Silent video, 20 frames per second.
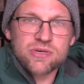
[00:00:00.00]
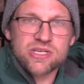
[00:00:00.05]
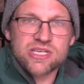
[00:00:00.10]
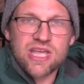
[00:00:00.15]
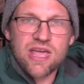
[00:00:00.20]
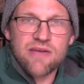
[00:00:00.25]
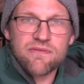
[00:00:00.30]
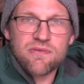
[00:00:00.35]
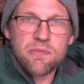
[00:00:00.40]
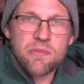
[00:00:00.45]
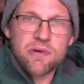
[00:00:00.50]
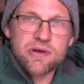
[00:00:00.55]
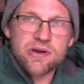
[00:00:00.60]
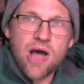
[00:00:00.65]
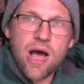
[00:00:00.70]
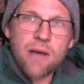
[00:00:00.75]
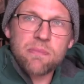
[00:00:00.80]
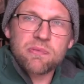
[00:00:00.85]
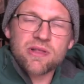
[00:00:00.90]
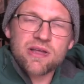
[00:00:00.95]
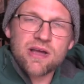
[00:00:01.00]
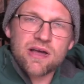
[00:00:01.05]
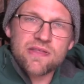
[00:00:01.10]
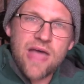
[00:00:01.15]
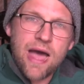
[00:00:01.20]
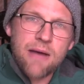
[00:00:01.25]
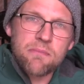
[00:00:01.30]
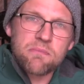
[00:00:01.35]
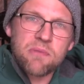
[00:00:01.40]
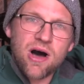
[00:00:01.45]
which gave a monopoly on
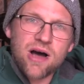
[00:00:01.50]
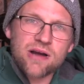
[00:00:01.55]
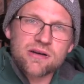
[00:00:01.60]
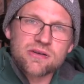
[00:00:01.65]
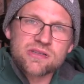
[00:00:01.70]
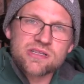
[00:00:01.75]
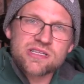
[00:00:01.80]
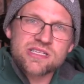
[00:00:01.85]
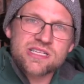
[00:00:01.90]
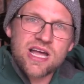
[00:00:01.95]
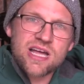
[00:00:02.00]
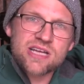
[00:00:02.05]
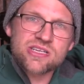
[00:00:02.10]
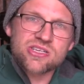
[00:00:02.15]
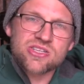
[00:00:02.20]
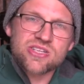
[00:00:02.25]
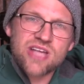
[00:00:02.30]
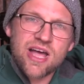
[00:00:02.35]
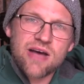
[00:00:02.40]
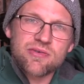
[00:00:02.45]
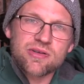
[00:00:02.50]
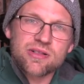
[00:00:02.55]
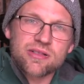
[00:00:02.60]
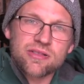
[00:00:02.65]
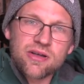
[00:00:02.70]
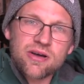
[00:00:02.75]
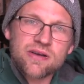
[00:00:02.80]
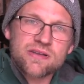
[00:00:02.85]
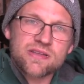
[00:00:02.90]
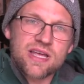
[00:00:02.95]
that bottle design, just how it
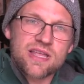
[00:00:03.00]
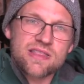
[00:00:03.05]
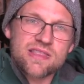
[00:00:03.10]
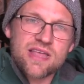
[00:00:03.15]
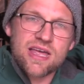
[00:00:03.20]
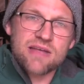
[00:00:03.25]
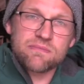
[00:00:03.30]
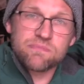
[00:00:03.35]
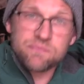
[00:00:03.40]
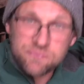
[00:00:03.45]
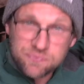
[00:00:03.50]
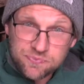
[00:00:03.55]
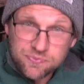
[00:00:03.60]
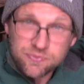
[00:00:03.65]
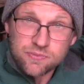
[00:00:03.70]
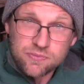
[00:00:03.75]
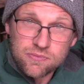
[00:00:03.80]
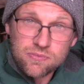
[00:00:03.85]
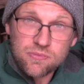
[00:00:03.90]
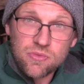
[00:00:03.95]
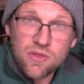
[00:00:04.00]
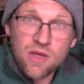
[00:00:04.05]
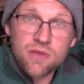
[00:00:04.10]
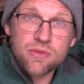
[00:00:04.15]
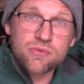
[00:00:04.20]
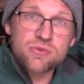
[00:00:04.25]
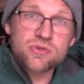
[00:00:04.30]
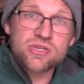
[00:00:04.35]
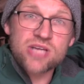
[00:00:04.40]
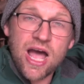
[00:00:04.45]
looked, and then
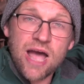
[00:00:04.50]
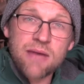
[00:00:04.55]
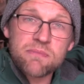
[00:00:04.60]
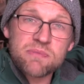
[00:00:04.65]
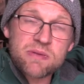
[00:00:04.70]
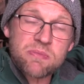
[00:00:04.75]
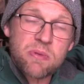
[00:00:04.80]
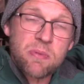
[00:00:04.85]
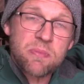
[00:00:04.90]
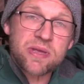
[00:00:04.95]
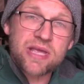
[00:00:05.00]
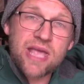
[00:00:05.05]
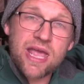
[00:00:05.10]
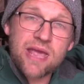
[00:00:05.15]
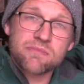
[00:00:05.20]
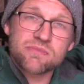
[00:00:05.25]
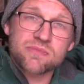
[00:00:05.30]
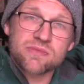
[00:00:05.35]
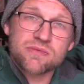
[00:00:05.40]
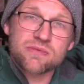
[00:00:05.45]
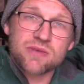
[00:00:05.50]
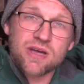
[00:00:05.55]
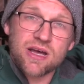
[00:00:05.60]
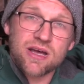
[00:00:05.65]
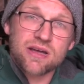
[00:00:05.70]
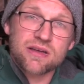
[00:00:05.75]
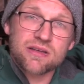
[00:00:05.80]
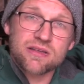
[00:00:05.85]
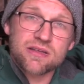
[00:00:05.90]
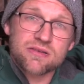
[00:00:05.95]
through time, people became,
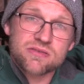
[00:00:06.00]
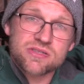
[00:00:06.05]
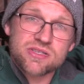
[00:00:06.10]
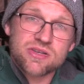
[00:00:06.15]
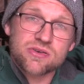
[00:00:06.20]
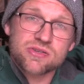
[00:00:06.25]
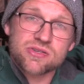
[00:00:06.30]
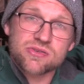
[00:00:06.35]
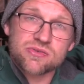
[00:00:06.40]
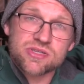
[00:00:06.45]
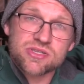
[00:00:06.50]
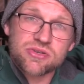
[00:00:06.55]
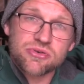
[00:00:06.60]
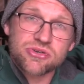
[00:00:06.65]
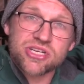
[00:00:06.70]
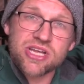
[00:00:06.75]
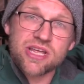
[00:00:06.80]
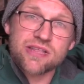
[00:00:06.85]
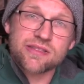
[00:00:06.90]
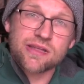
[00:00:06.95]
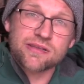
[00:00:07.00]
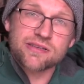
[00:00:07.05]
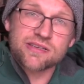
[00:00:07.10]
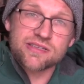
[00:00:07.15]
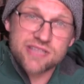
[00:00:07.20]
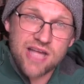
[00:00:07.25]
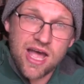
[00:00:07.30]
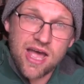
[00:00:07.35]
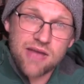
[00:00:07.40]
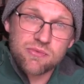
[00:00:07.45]
uh, you know, started to associate that
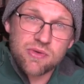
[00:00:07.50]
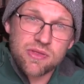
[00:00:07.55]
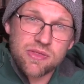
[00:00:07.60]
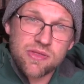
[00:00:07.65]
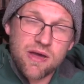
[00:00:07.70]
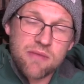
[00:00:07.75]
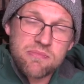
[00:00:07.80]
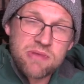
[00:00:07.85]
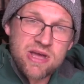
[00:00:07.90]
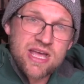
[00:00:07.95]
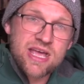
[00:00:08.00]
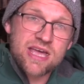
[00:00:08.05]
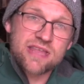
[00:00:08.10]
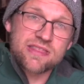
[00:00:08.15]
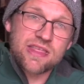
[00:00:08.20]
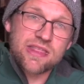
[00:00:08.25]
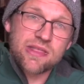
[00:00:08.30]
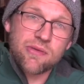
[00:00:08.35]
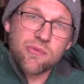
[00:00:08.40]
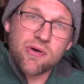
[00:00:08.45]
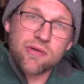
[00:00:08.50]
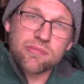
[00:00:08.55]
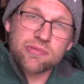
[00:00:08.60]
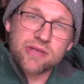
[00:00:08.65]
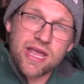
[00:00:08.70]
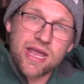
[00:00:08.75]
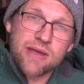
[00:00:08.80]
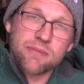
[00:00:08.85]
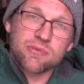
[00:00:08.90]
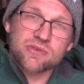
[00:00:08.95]
design with them, and then they were
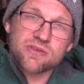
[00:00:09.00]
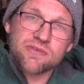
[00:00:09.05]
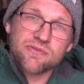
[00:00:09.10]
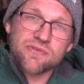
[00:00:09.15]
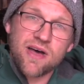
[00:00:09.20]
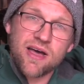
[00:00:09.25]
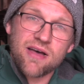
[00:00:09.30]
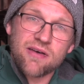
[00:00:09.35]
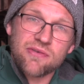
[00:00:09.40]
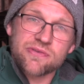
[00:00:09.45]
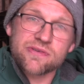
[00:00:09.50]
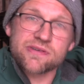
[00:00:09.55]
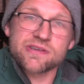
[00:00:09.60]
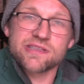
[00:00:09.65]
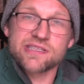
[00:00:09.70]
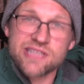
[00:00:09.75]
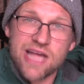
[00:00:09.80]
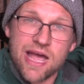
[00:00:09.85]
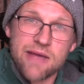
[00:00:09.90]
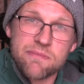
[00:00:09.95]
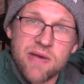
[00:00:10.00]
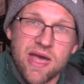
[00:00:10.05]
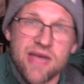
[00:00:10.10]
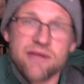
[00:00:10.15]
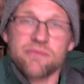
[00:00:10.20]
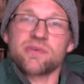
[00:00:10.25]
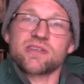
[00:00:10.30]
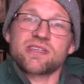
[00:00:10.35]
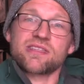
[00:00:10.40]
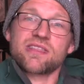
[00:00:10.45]
able to file for a design
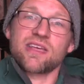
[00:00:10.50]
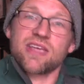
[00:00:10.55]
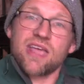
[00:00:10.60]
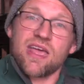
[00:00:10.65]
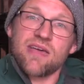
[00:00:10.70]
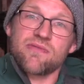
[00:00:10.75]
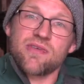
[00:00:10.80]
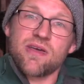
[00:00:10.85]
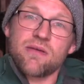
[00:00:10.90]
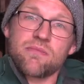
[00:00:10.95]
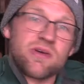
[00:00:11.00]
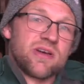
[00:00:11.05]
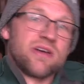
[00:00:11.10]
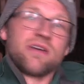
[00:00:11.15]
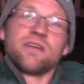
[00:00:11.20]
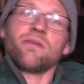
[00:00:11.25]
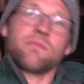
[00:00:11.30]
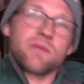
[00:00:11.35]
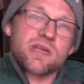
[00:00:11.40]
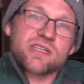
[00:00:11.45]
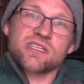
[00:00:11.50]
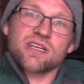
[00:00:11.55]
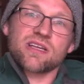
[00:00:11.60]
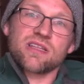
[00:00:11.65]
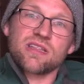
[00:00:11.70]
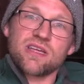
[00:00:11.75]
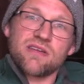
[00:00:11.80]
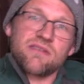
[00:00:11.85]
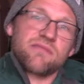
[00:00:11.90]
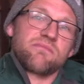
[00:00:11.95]
patent, which they gave them, you know,
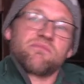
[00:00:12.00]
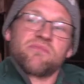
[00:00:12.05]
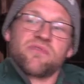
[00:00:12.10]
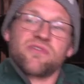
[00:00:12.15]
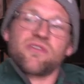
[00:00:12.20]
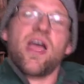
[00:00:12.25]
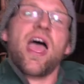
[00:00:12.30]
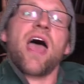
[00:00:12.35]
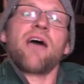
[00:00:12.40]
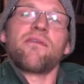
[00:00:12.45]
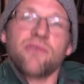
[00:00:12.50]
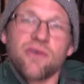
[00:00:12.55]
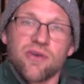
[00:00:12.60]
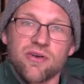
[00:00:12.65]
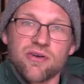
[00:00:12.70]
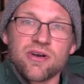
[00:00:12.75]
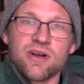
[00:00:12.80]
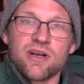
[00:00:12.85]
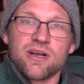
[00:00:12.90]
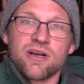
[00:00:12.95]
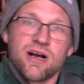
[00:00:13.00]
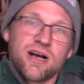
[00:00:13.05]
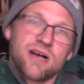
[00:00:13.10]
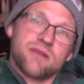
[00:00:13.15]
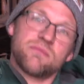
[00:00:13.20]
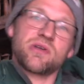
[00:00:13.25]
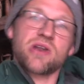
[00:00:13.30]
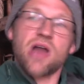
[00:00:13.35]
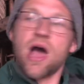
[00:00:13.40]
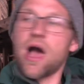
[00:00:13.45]
basically forever a
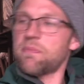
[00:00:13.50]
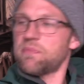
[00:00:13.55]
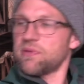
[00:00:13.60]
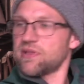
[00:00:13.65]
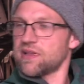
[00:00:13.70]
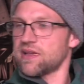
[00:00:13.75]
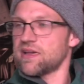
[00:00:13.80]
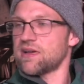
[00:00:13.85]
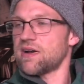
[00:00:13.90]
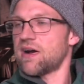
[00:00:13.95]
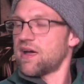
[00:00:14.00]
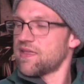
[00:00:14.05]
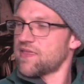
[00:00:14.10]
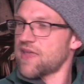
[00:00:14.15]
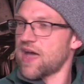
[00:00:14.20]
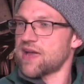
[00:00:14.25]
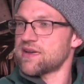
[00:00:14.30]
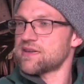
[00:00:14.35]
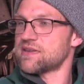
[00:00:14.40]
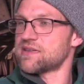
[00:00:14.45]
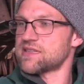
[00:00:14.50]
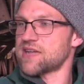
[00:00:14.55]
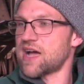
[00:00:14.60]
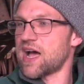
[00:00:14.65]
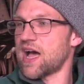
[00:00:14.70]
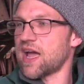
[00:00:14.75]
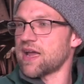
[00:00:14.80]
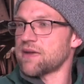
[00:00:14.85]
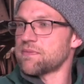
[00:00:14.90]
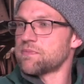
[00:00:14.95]
uh, monopoly on that
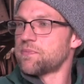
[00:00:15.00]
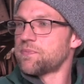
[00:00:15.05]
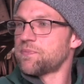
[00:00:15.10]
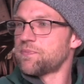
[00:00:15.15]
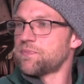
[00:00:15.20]
design.